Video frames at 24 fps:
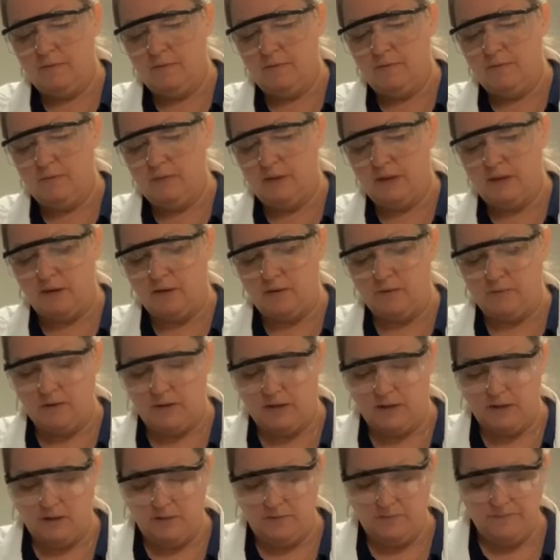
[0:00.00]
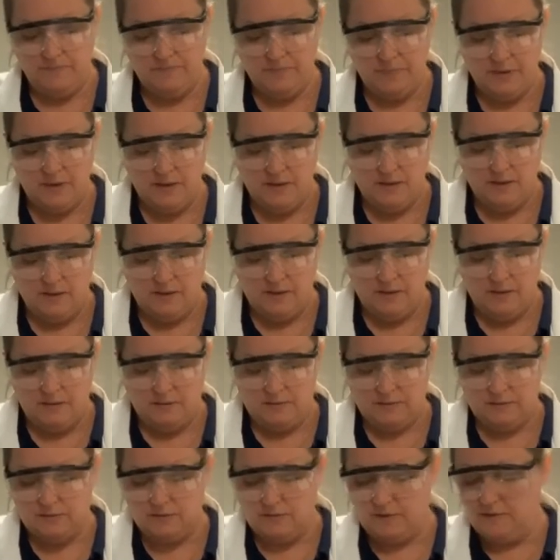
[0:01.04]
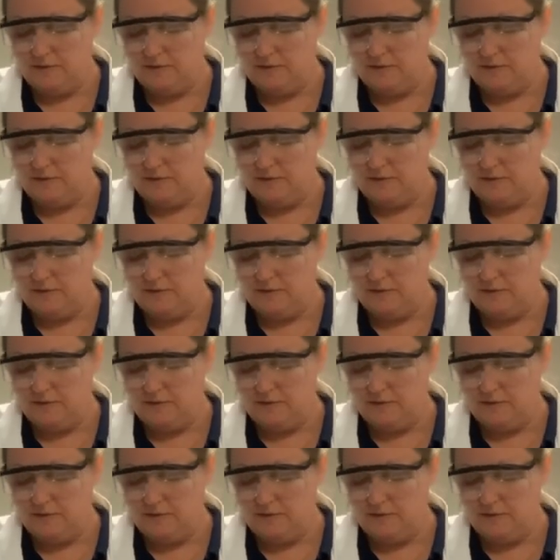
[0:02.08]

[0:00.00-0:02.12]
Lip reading: There we go. So I